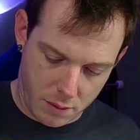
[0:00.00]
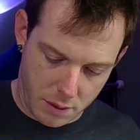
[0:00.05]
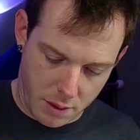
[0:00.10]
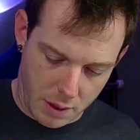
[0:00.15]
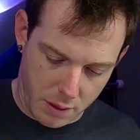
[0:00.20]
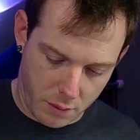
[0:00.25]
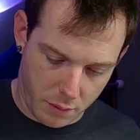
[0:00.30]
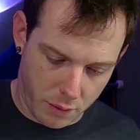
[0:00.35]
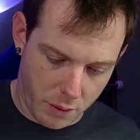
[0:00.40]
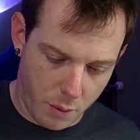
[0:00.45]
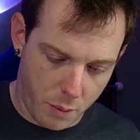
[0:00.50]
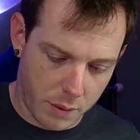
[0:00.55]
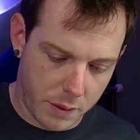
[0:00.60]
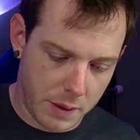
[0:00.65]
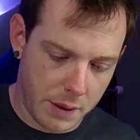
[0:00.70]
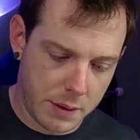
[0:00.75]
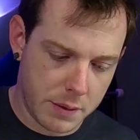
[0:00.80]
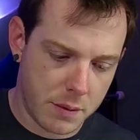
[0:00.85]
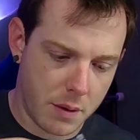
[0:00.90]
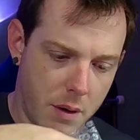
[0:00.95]
I don't know what
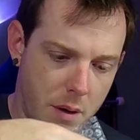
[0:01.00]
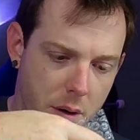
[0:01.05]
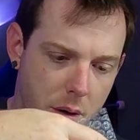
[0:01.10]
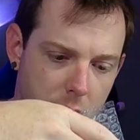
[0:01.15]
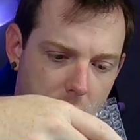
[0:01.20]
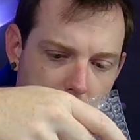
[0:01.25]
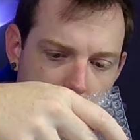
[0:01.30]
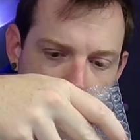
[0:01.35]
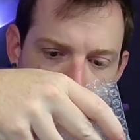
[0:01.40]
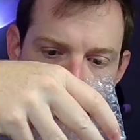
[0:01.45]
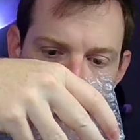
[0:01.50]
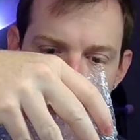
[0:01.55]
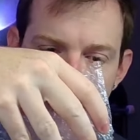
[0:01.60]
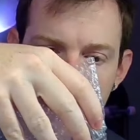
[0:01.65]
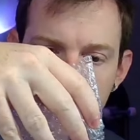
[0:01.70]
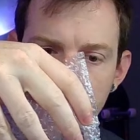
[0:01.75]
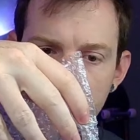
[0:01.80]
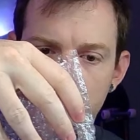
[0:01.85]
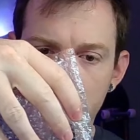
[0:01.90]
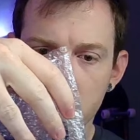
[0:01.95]
these are. Some kind
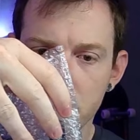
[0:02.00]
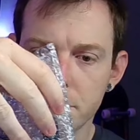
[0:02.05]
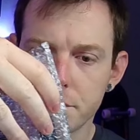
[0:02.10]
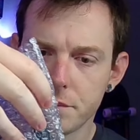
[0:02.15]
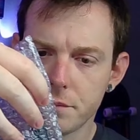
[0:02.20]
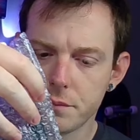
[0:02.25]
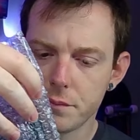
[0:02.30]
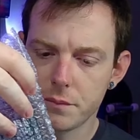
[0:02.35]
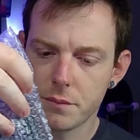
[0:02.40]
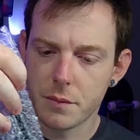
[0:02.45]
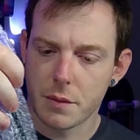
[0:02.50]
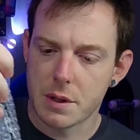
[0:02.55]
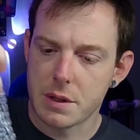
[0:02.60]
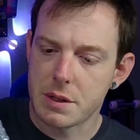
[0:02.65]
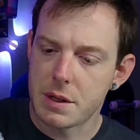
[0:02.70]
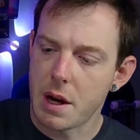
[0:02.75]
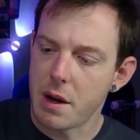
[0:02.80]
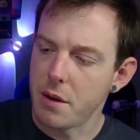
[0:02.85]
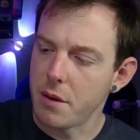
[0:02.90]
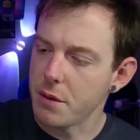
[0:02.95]
of little
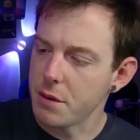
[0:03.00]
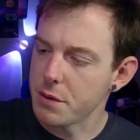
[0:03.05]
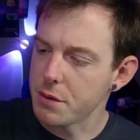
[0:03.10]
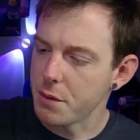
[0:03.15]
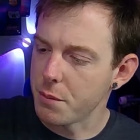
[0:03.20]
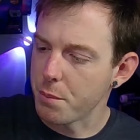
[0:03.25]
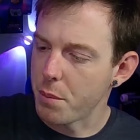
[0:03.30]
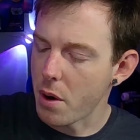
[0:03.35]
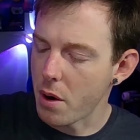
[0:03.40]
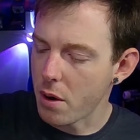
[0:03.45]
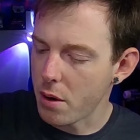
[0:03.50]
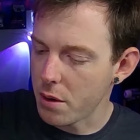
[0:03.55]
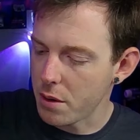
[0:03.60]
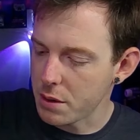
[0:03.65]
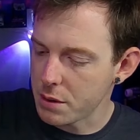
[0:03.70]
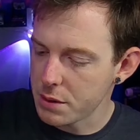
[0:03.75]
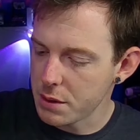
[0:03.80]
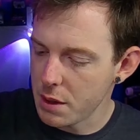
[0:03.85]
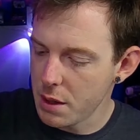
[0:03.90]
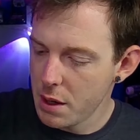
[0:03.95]
extenders or
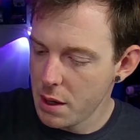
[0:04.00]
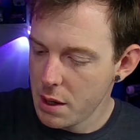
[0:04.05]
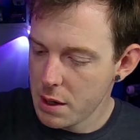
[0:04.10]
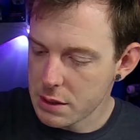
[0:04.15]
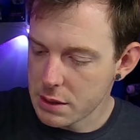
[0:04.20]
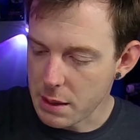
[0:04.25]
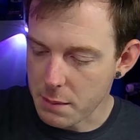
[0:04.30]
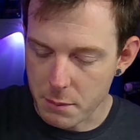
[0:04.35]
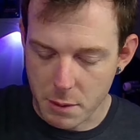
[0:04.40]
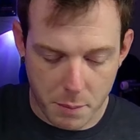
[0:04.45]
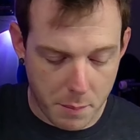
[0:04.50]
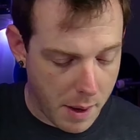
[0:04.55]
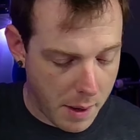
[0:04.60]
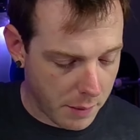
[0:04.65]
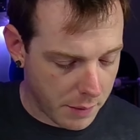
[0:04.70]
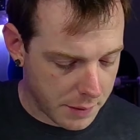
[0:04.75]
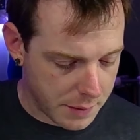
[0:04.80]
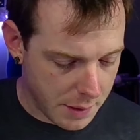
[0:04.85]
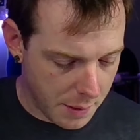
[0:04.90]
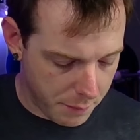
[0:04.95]
bars. Something to mount
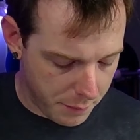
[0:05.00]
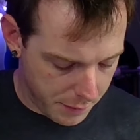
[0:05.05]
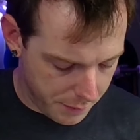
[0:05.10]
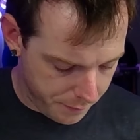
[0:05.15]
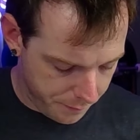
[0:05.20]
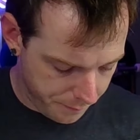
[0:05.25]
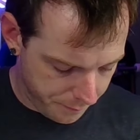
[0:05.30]
to something.